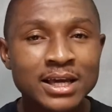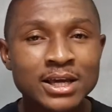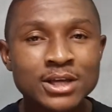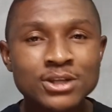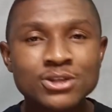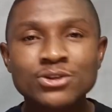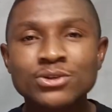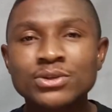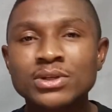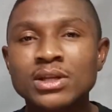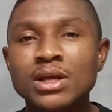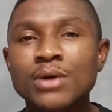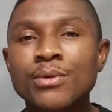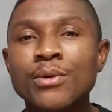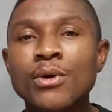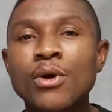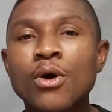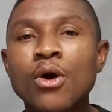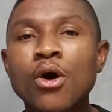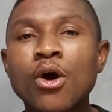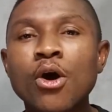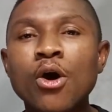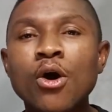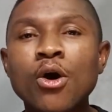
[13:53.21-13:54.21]
So they were
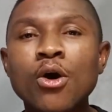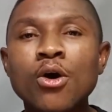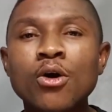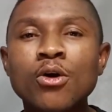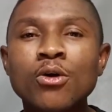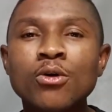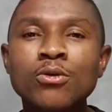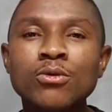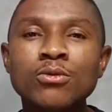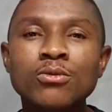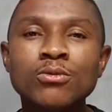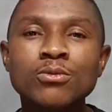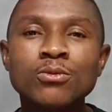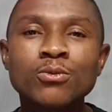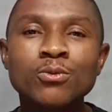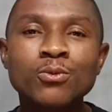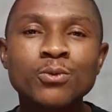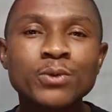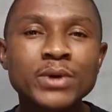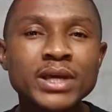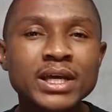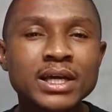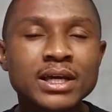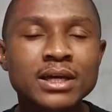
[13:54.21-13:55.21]
all
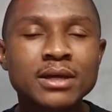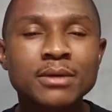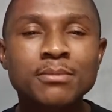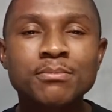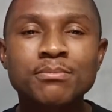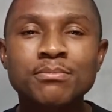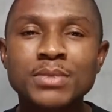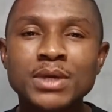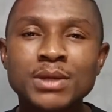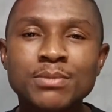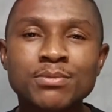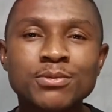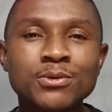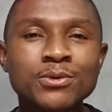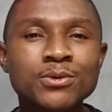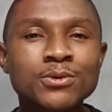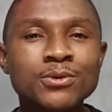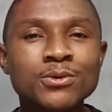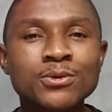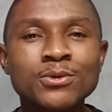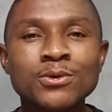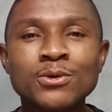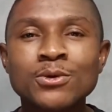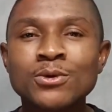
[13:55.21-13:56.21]
weak
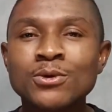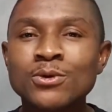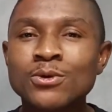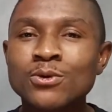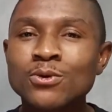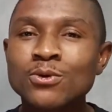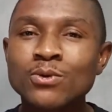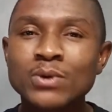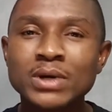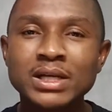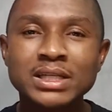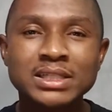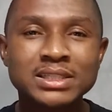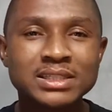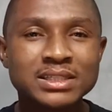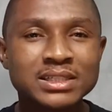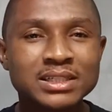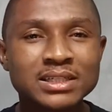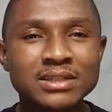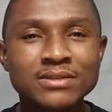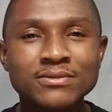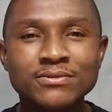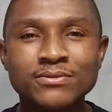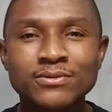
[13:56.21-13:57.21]
people who were
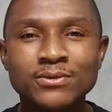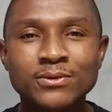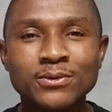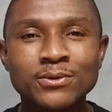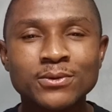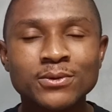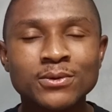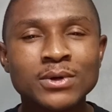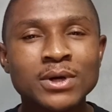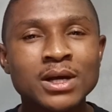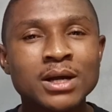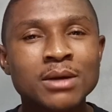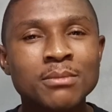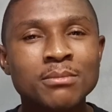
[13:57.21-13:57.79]
sinful.